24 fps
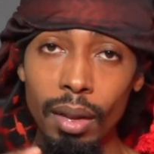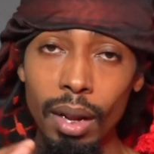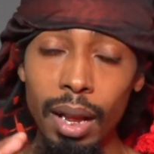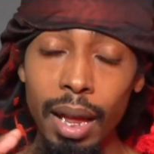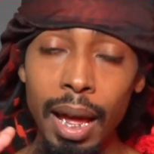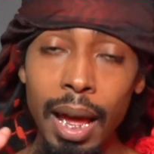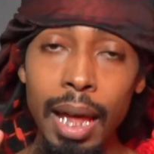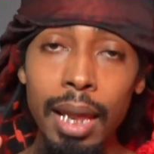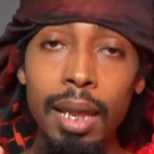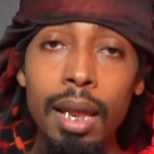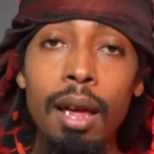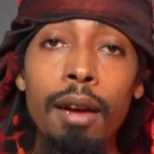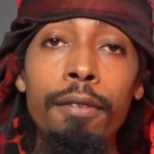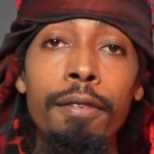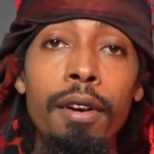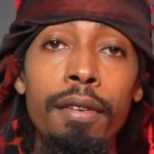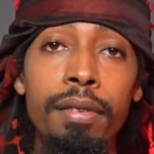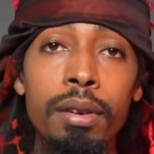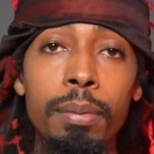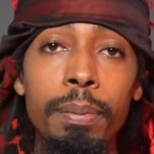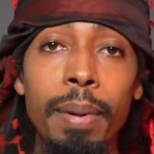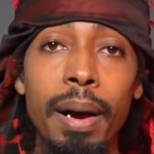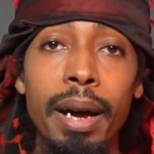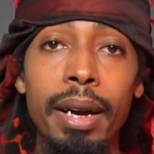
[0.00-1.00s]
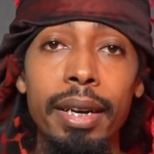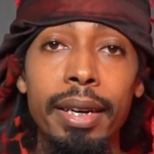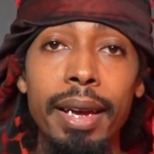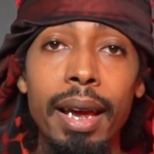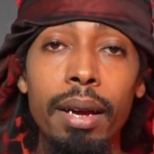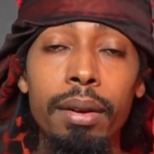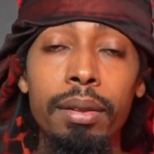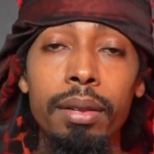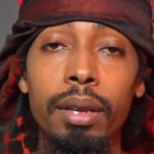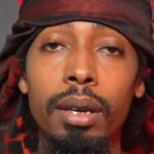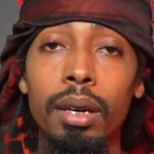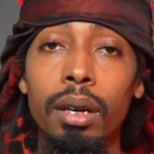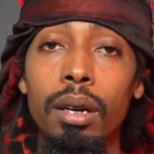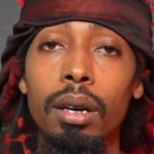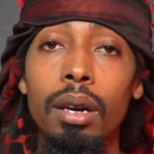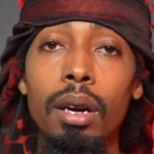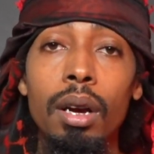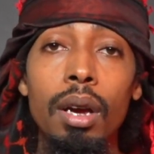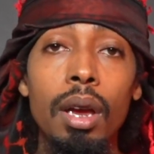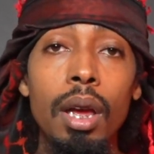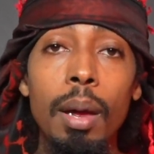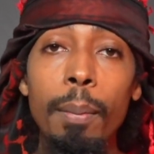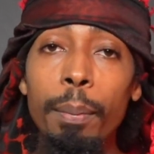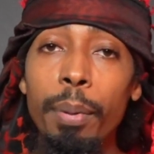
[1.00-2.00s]
I love everybody out there,
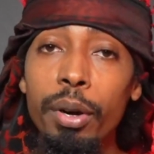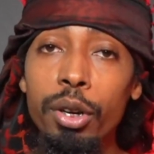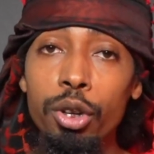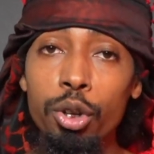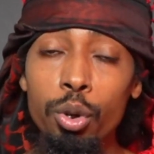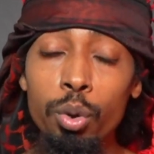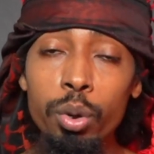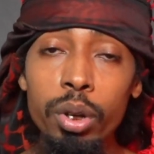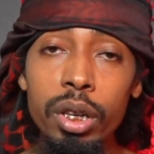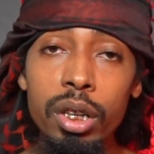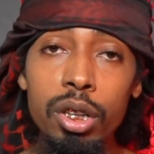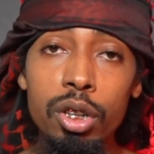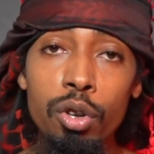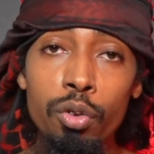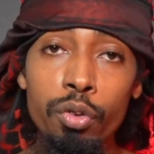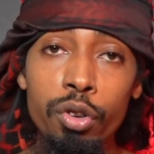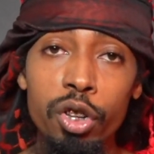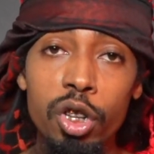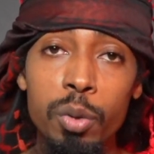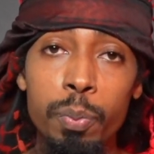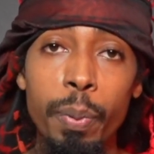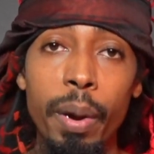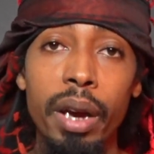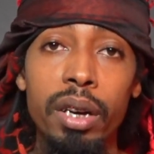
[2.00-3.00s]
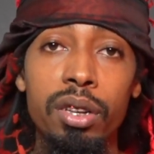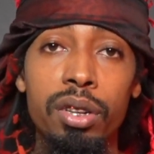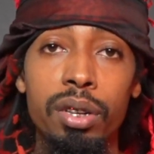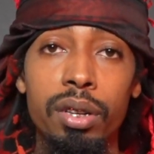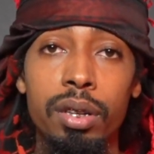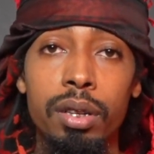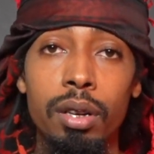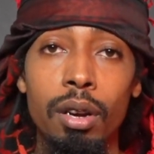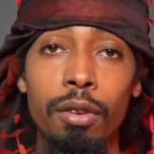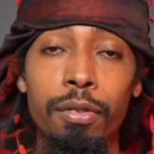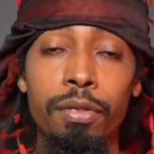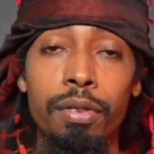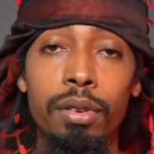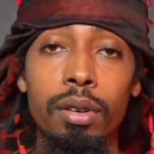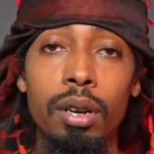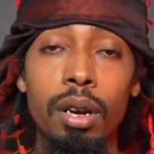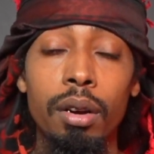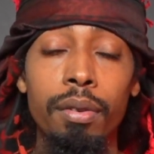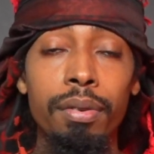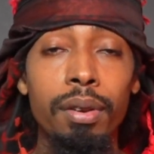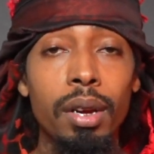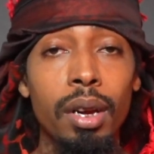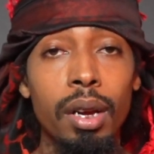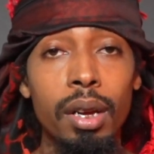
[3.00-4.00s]
but you need to respect yourself
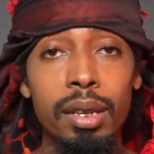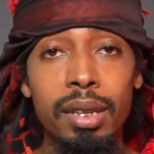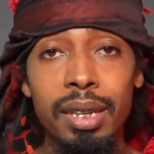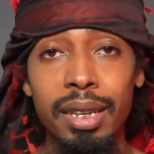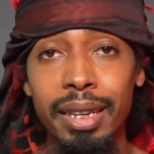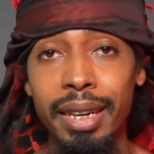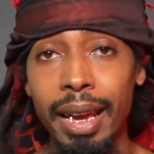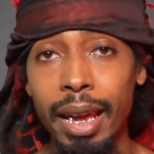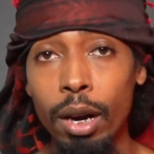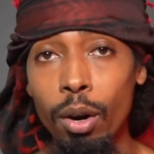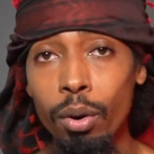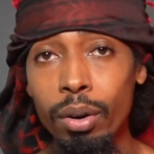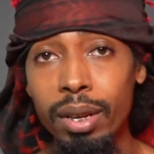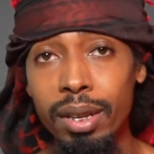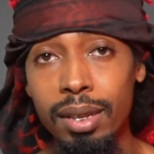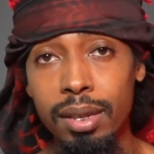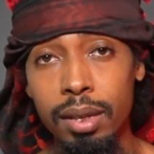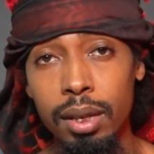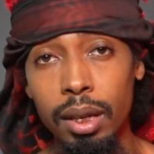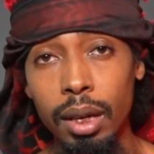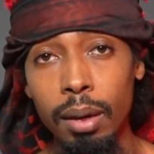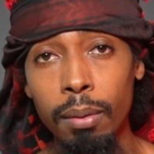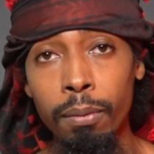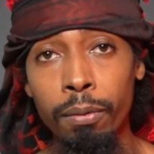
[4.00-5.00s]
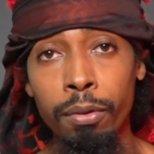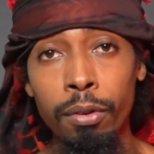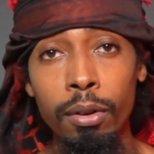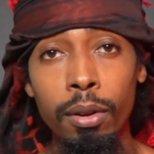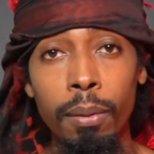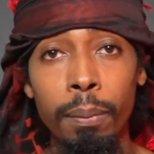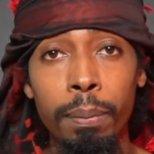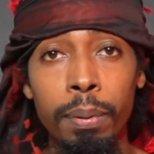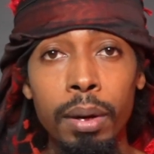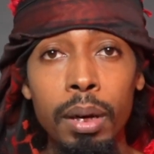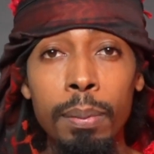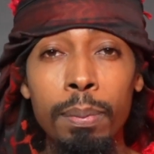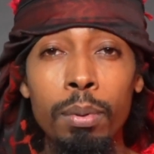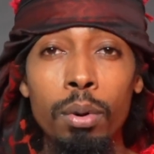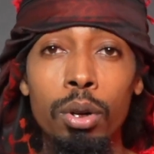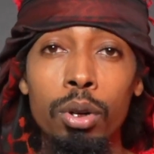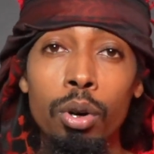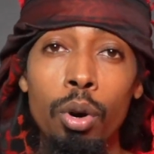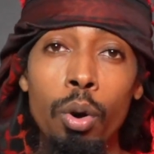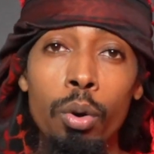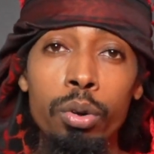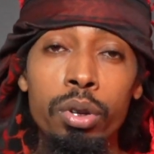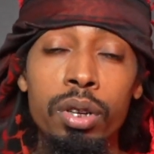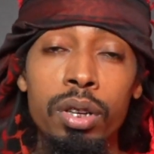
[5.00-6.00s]
enough to get on a team full of people and
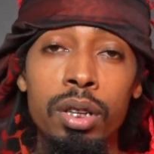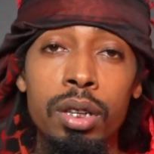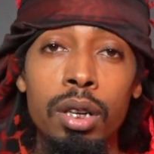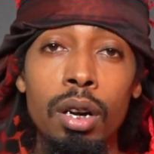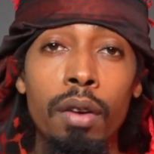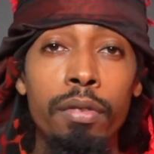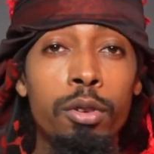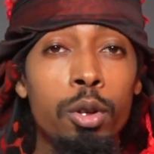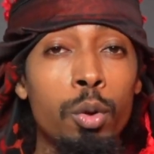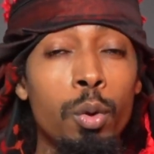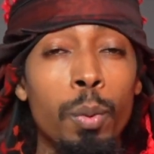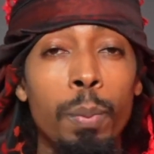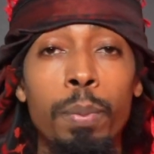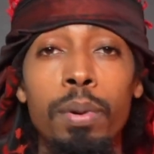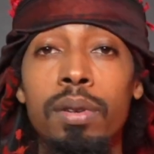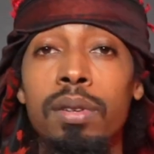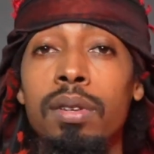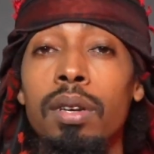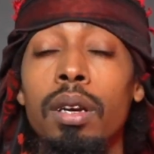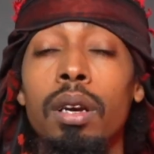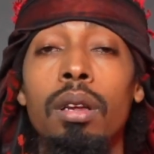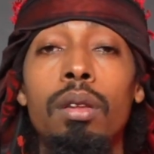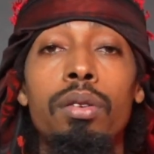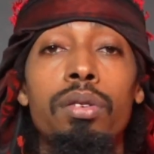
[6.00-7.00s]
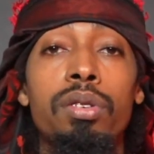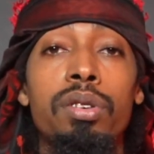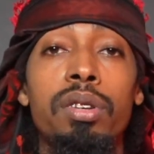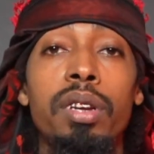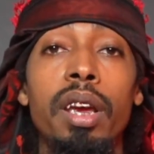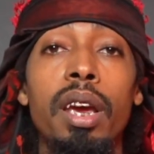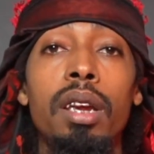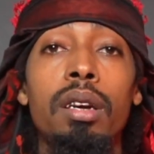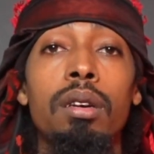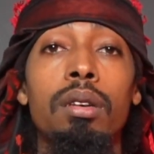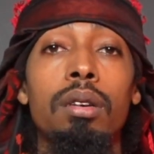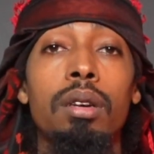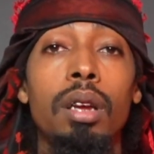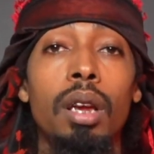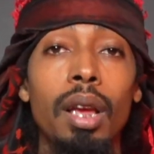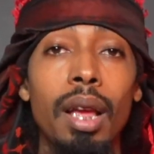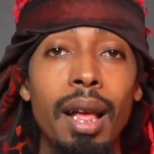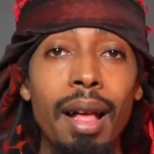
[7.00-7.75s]
hold yourself to a particular standard.